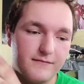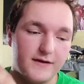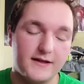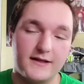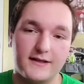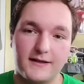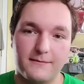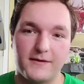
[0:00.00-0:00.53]

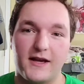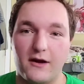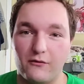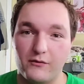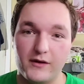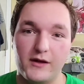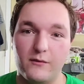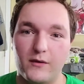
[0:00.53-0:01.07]
this is something I
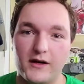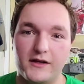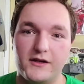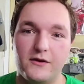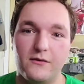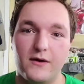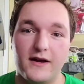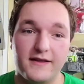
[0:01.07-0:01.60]
really want to
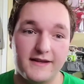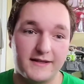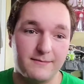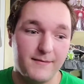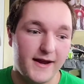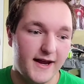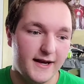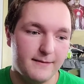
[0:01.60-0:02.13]
do, and this
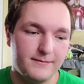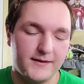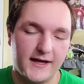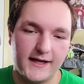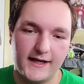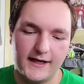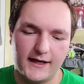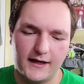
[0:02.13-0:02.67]
may end up
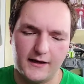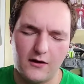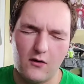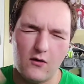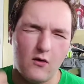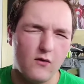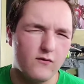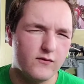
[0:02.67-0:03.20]
taking
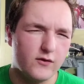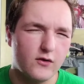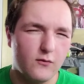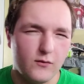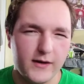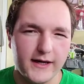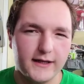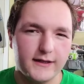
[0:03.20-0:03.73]
over a
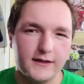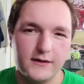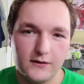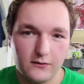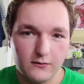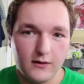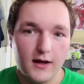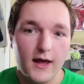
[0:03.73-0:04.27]
week to
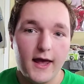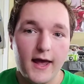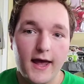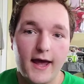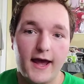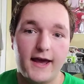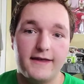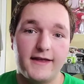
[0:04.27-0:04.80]
do.
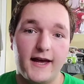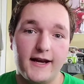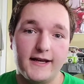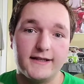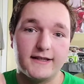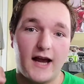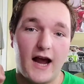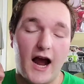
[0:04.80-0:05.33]
And that
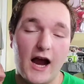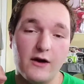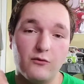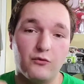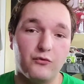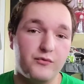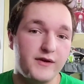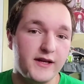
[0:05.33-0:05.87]
is, I
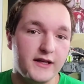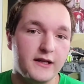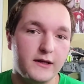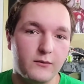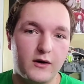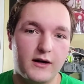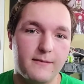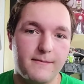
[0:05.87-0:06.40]
really
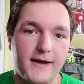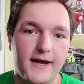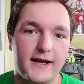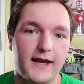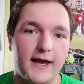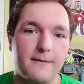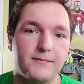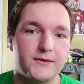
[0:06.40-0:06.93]
want to
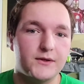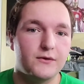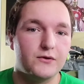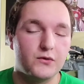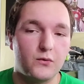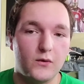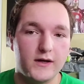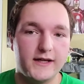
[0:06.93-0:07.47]
make
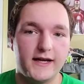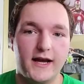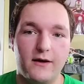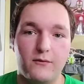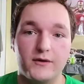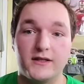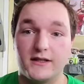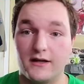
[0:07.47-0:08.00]
episode 28,
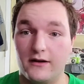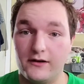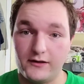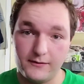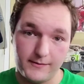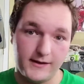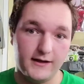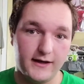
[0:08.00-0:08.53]
which is going
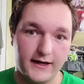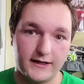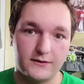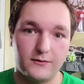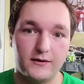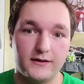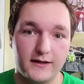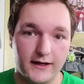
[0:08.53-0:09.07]
to be the
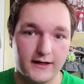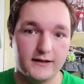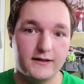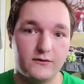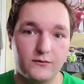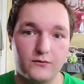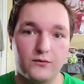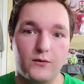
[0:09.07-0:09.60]
next one.
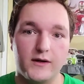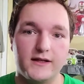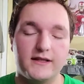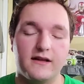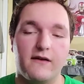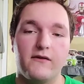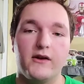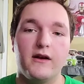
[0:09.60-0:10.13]
Today's
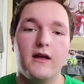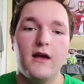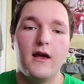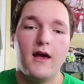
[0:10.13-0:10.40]
27.